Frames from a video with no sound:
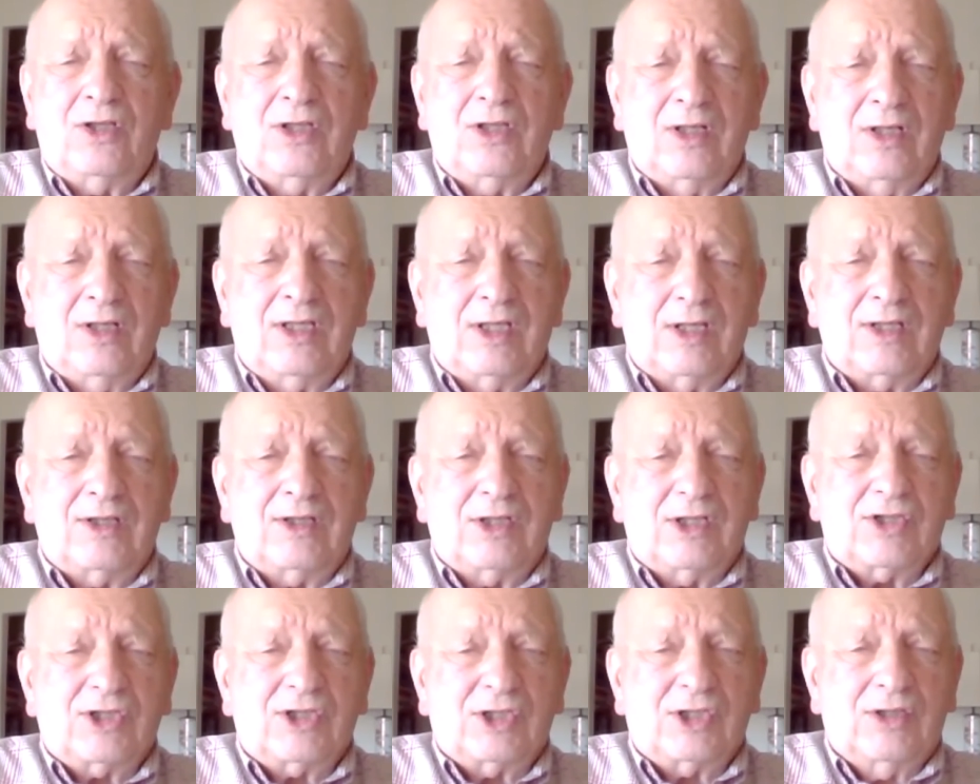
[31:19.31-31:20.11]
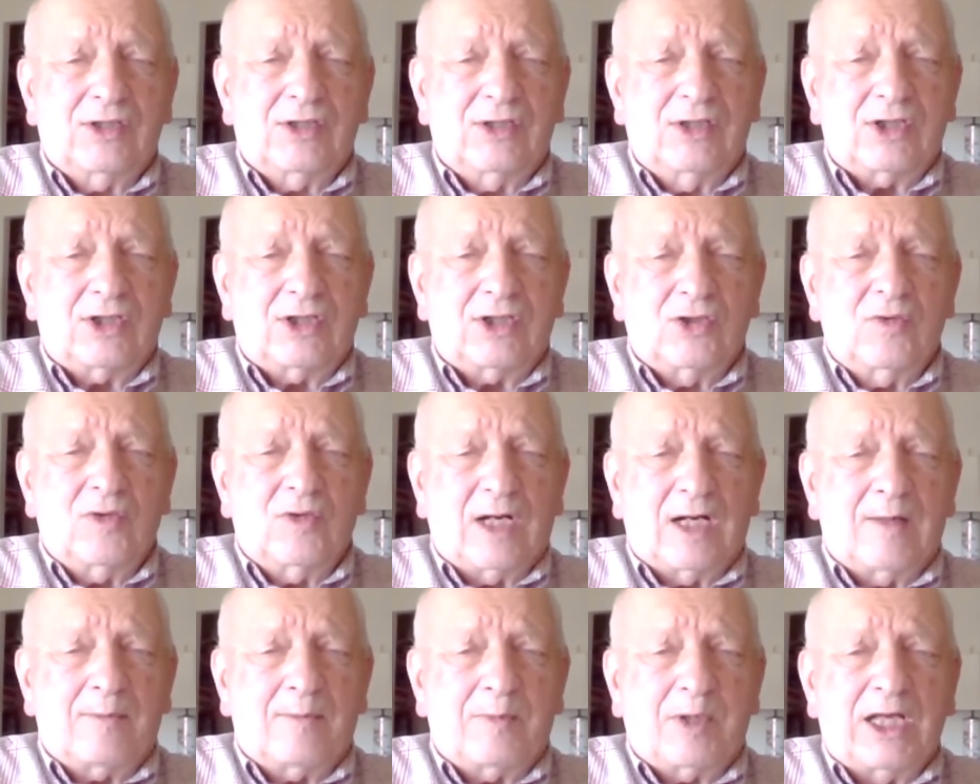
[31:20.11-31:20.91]
the two
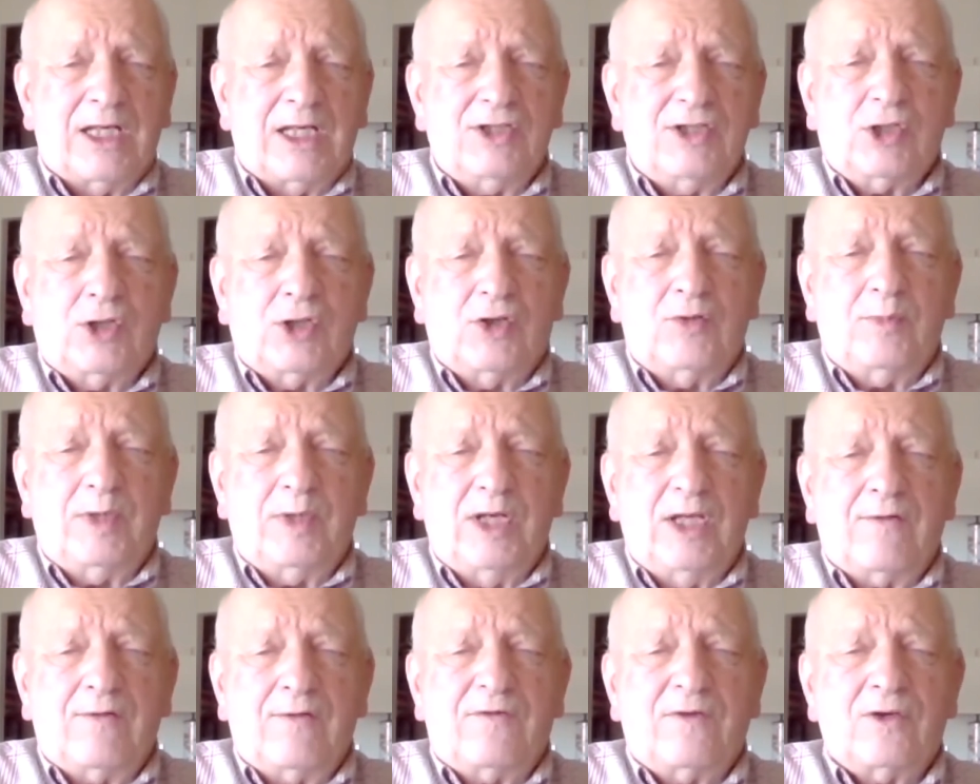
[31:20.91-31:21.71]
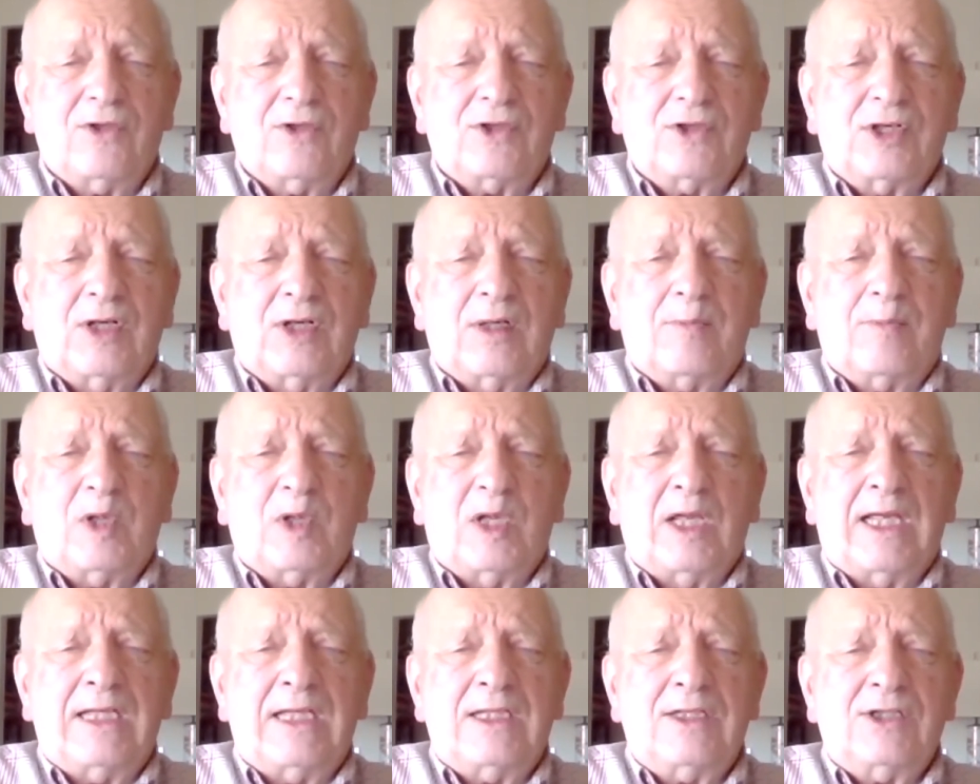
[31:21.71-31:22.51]
airplanes could be the first
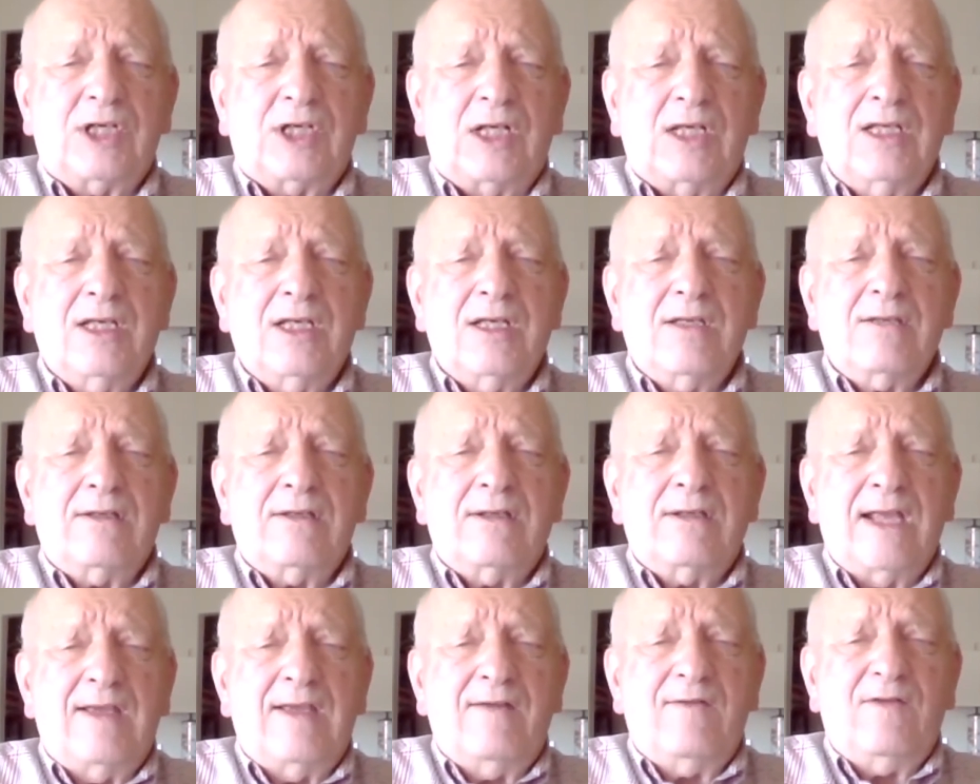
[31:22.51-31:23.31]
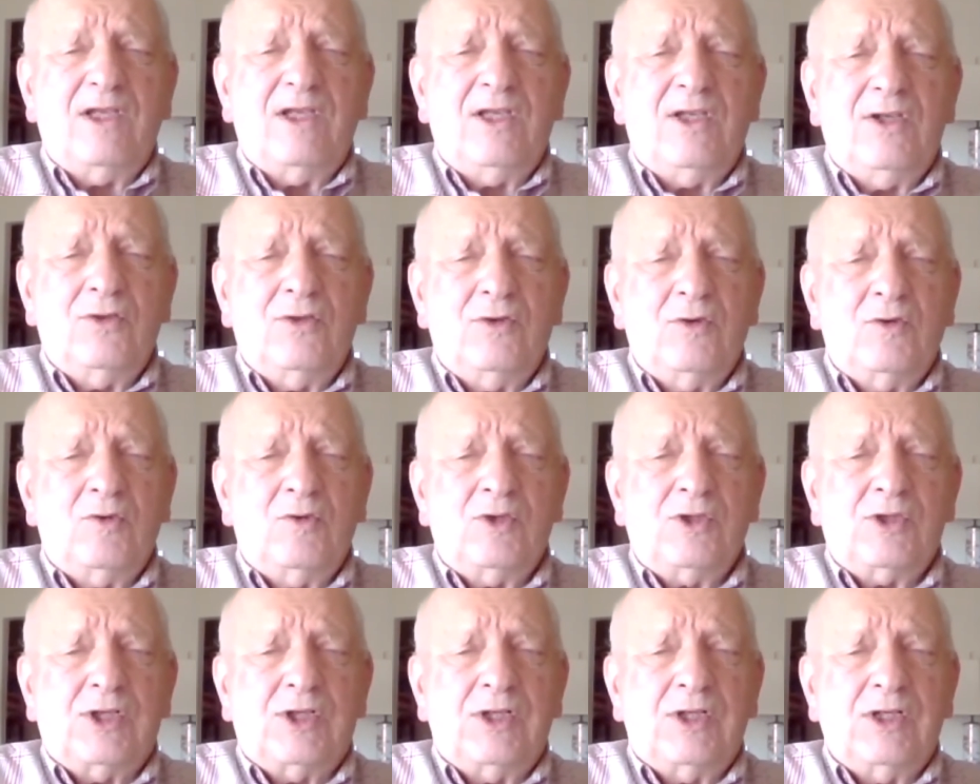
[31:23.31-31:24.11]
airplanes the Navy
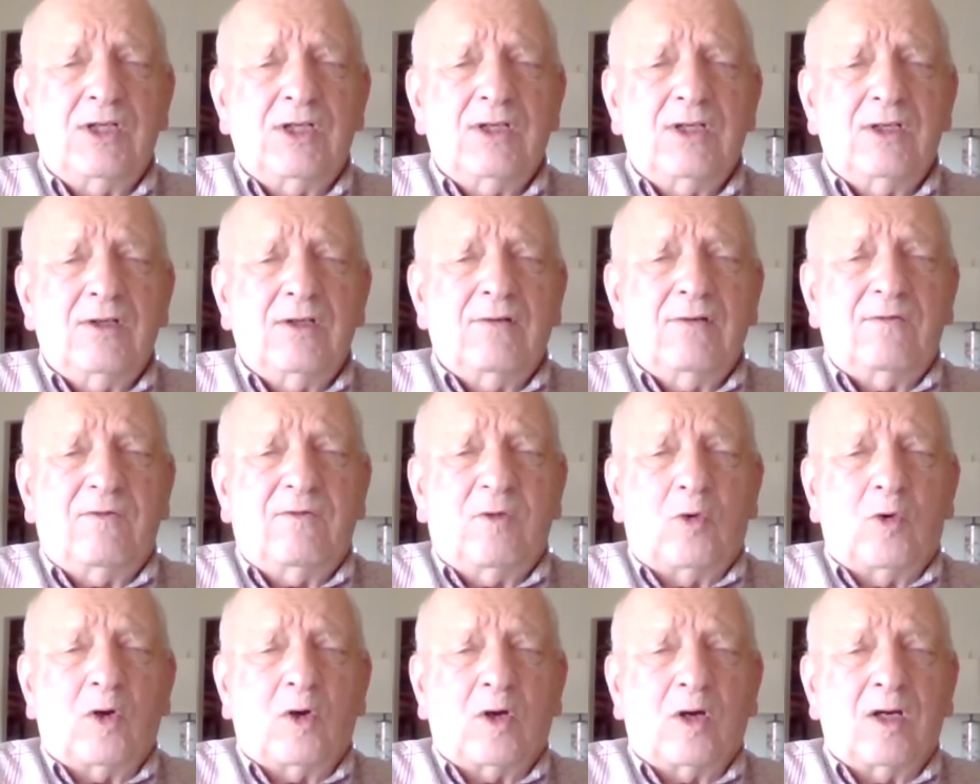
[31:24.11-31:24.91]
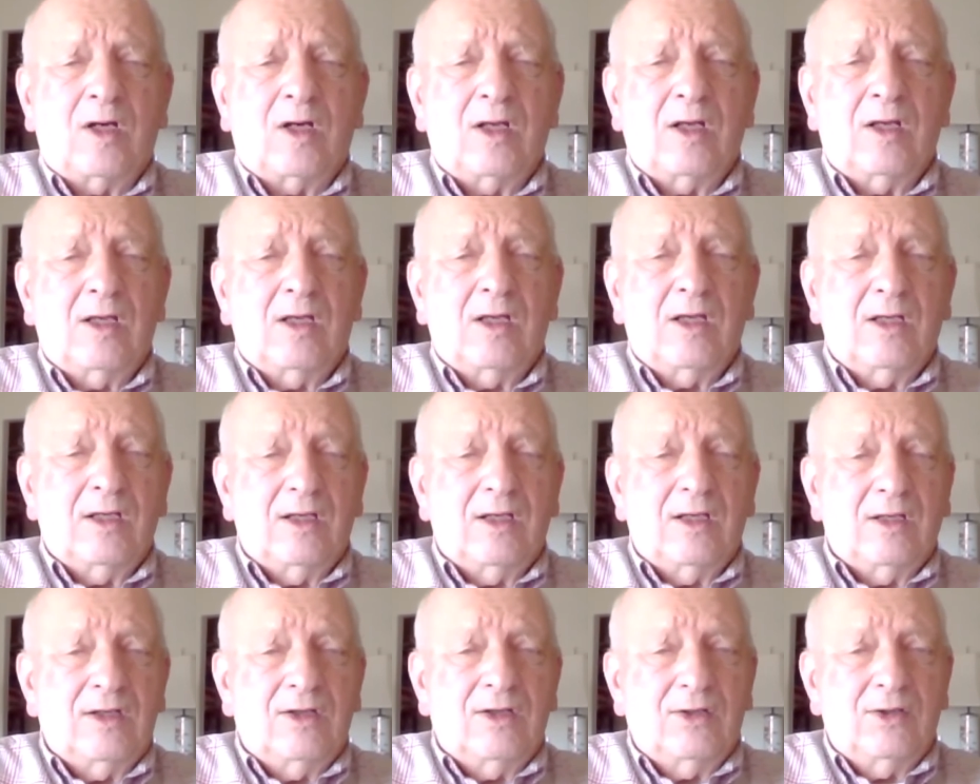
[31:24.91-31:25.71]
used for
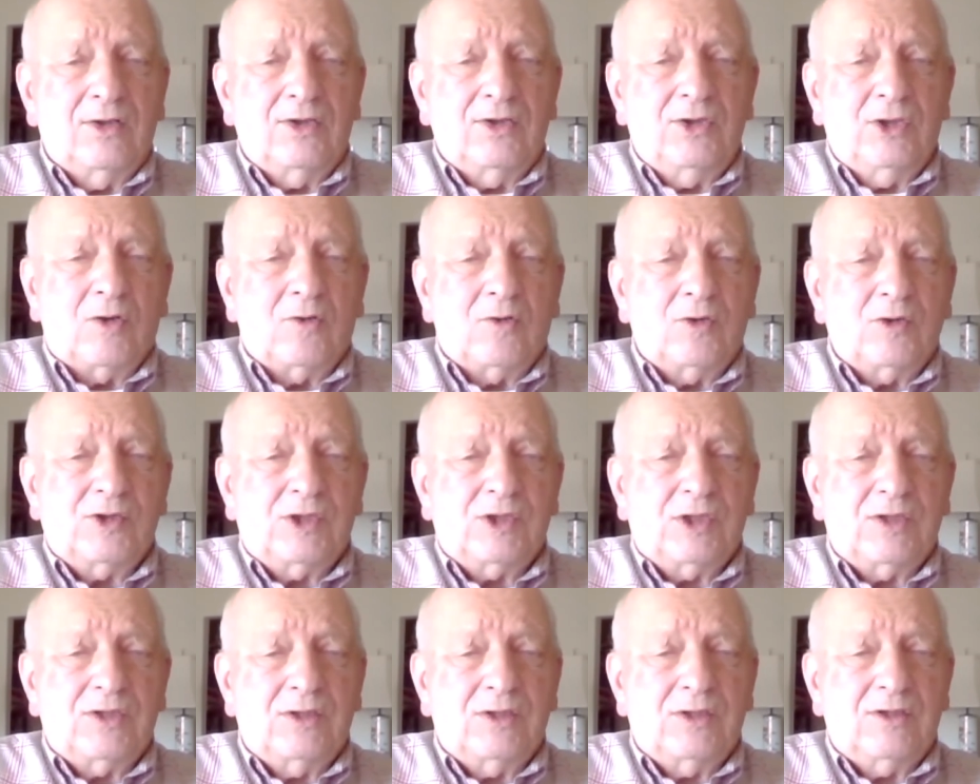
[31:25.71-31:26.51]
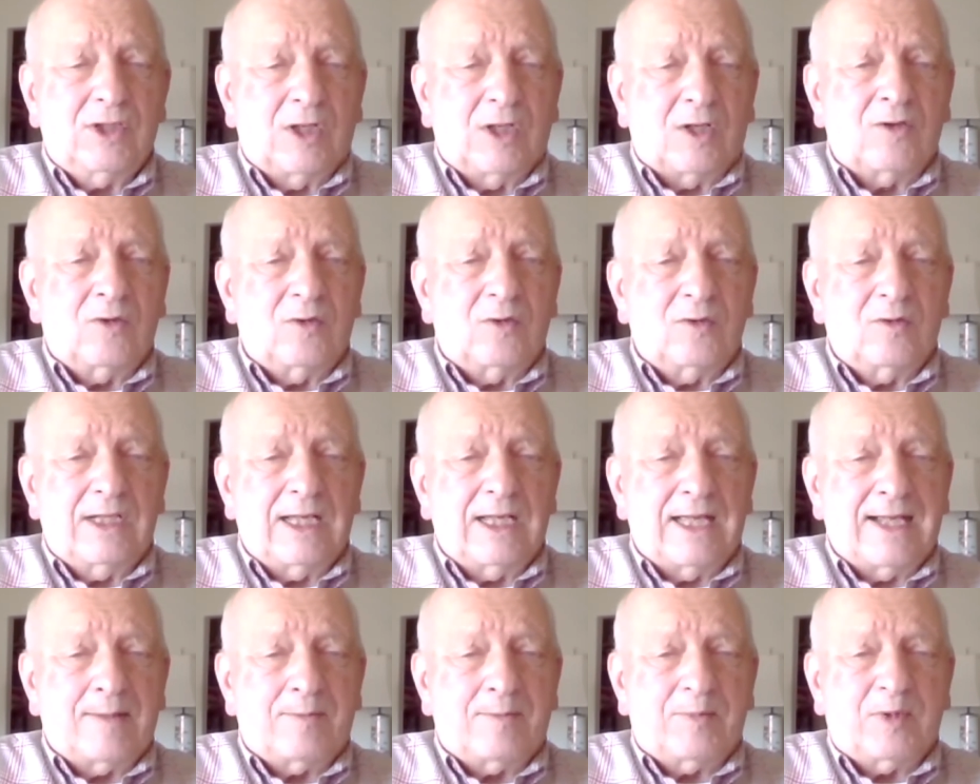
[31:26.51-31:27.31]
nose toe
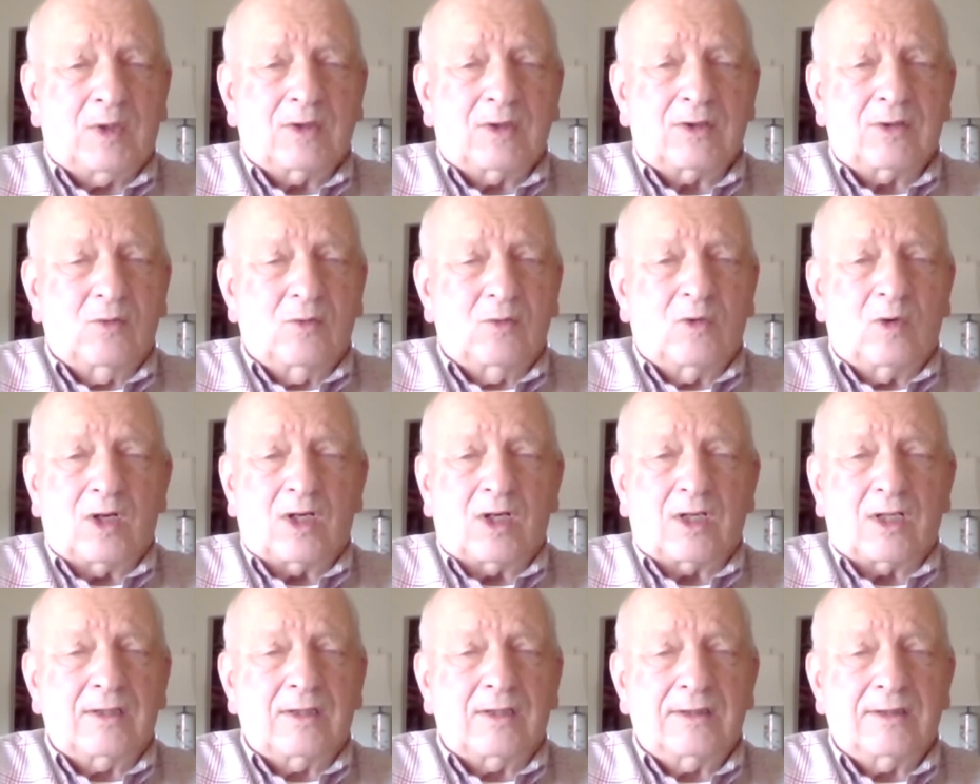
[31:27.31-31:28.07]
catapult work.